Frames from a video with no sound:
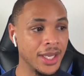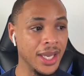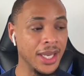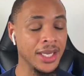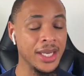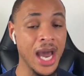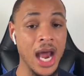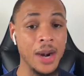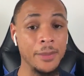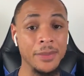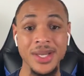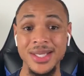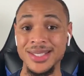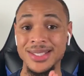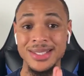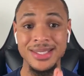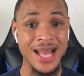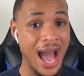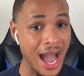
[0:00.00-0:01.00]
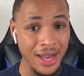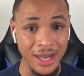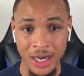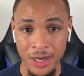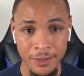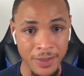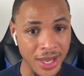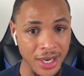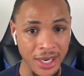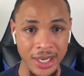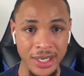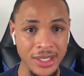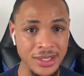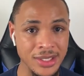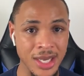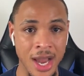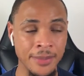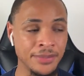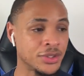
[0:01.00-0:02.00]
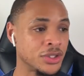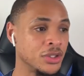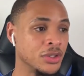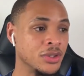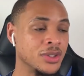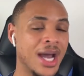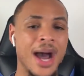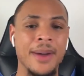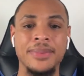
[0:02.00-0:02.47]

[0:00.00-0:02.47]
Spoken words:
The economy is not getting better anytime soon.